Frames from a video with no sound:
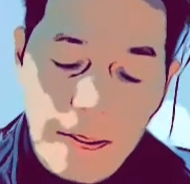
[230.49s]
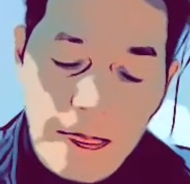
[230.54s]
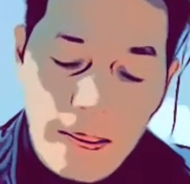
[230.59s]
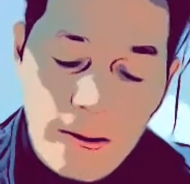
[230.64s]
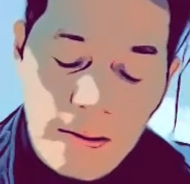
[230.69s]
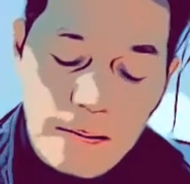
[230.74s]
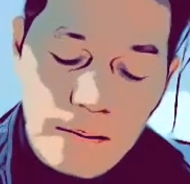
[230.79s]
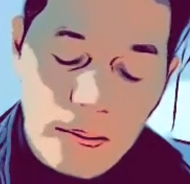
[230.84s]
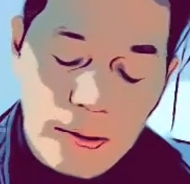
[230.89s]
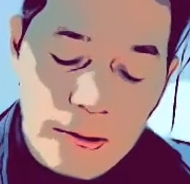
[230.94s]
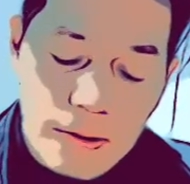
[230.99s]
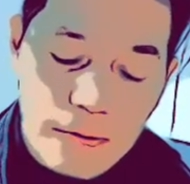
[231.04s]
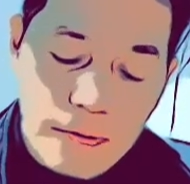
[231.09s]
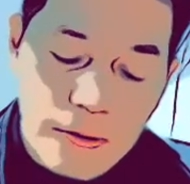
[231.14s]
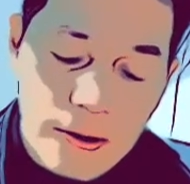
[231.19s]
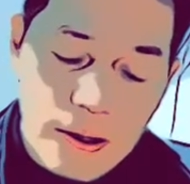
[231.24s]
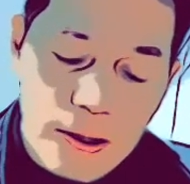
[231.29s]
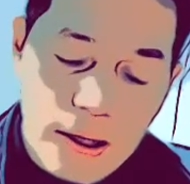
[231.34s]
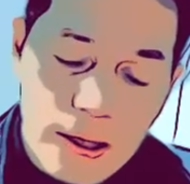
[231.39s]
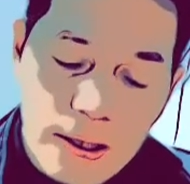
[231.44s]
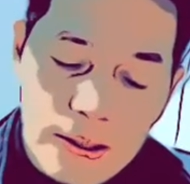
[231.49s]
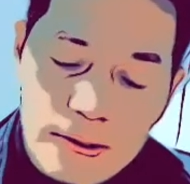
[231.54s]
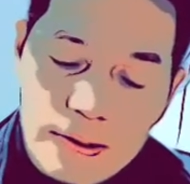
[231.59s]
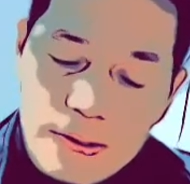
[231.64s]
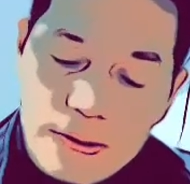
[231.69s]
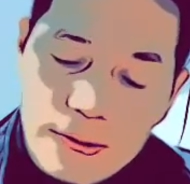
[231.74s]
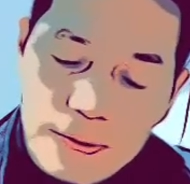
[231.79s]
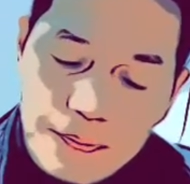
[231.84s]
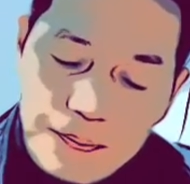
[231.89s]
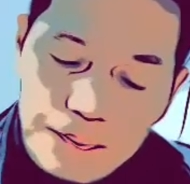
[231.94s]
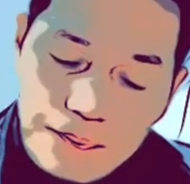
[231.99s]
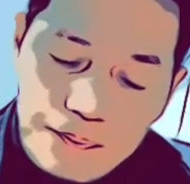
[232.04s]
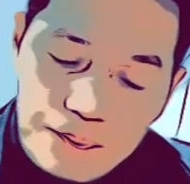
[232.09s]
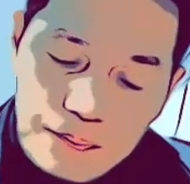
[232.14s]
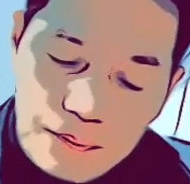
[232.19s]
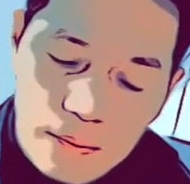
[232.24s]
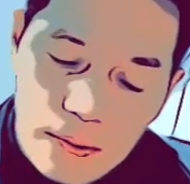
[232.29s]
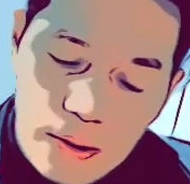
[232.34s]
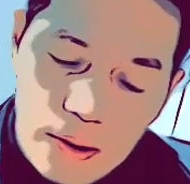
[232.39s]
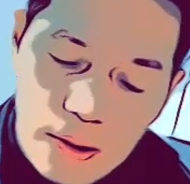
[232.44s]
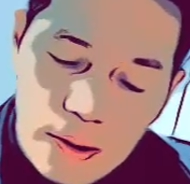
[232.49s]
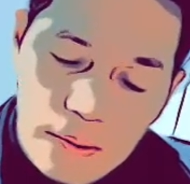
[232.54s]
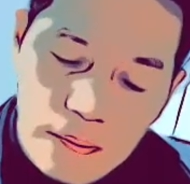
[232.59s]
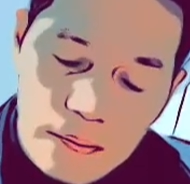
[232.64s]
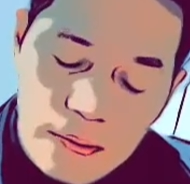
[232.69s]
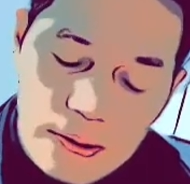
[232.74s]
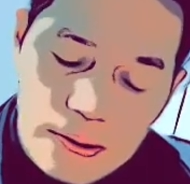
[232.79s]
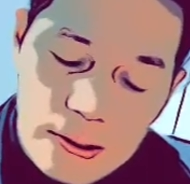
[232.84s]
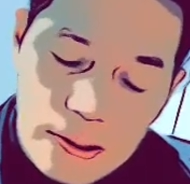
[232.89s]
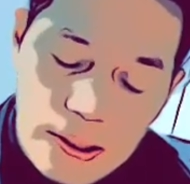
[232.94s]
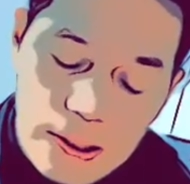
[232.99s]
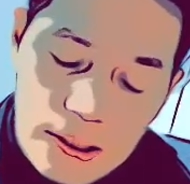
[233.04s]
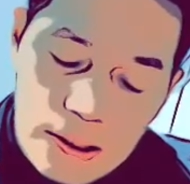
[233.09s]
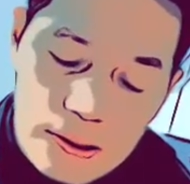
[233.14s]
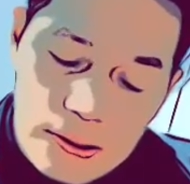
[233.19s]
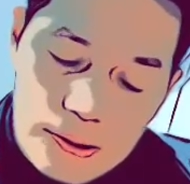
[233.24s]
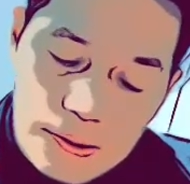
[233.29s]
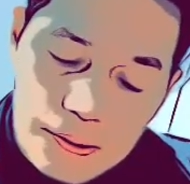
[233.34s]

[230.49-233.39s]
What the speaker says: But the thing is, this is